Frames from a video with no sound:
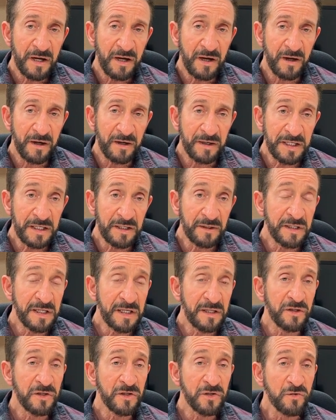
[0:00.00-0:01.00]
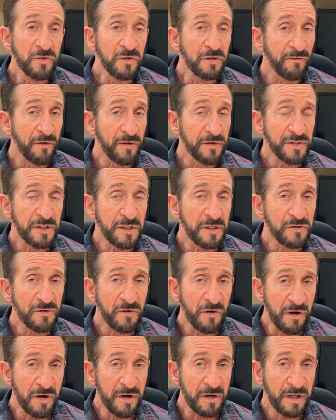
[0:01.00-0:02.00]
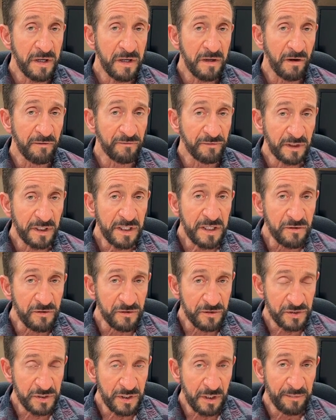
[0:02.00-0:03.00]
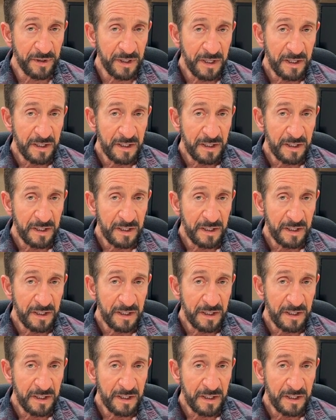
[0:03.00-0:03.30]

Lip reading: in the universe, in eternity, of leadership